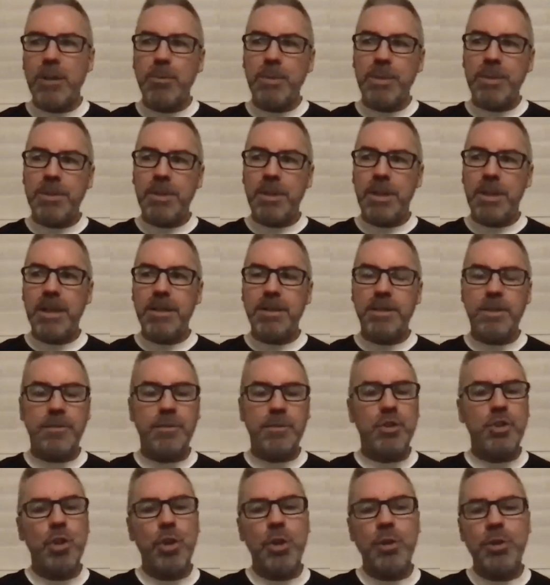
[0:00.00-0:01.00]
with the likes of
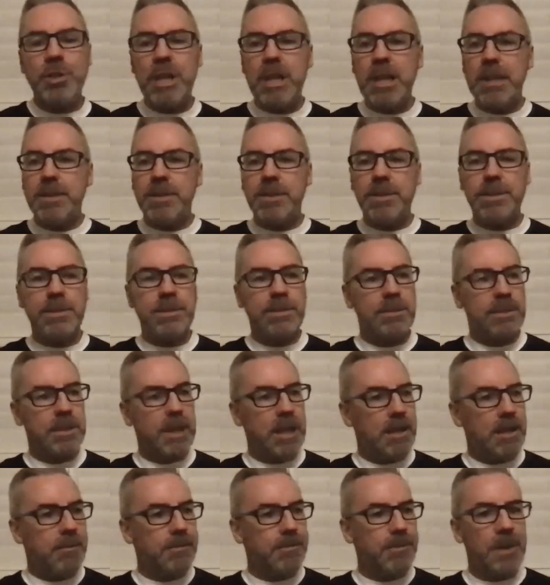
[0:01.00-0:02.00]
Sean Yates,
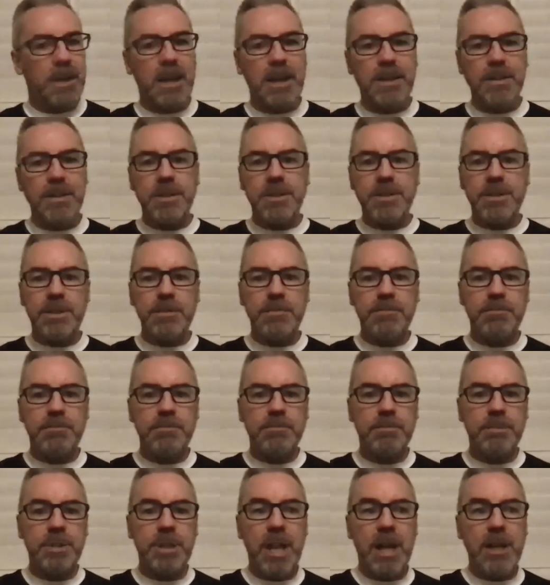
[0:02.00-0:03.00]
Phil Anderson,
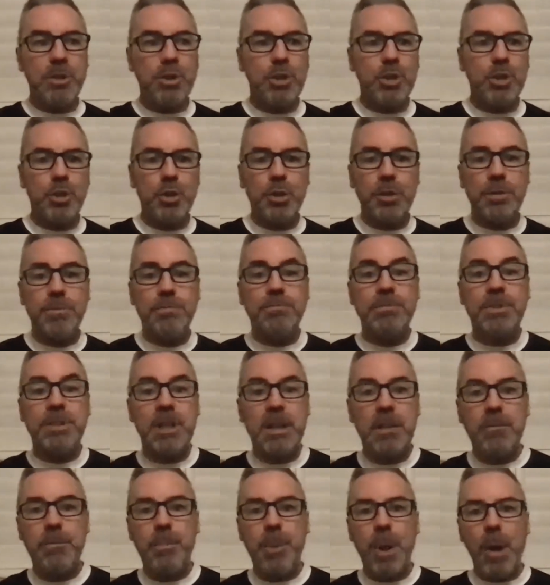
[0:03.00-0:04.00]
Jan Schur,
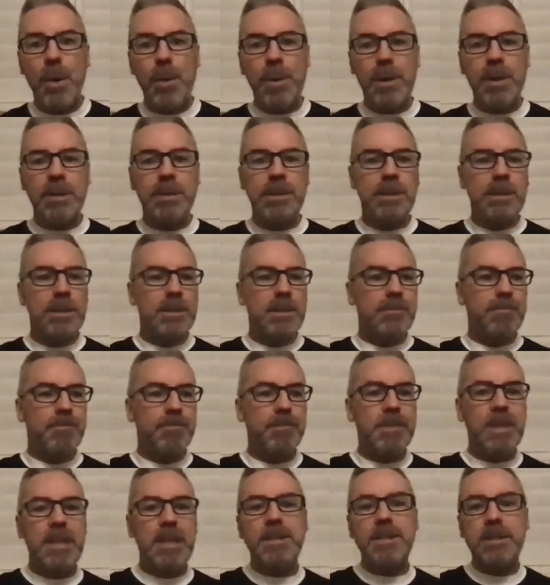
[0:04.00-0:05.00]
Steve Bauer,
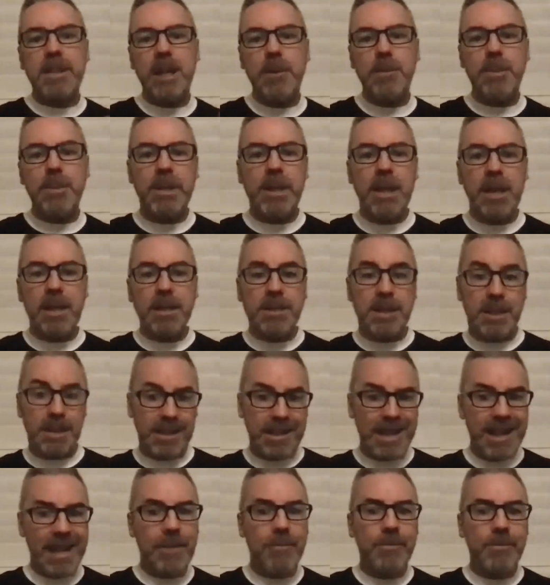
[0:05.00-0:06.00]
these type of guys, and
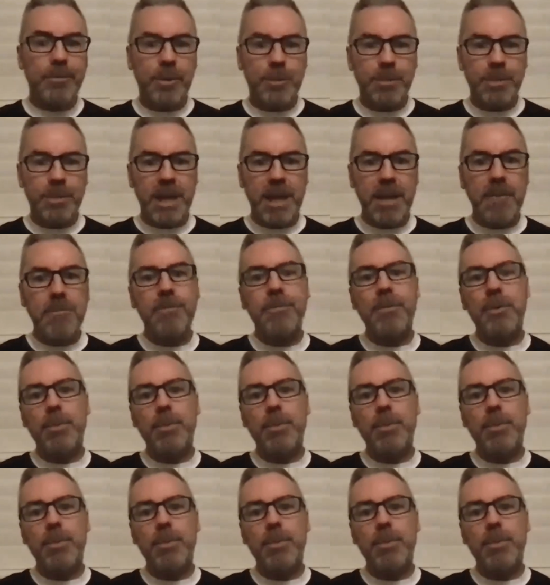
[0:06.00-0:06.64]
learn from them.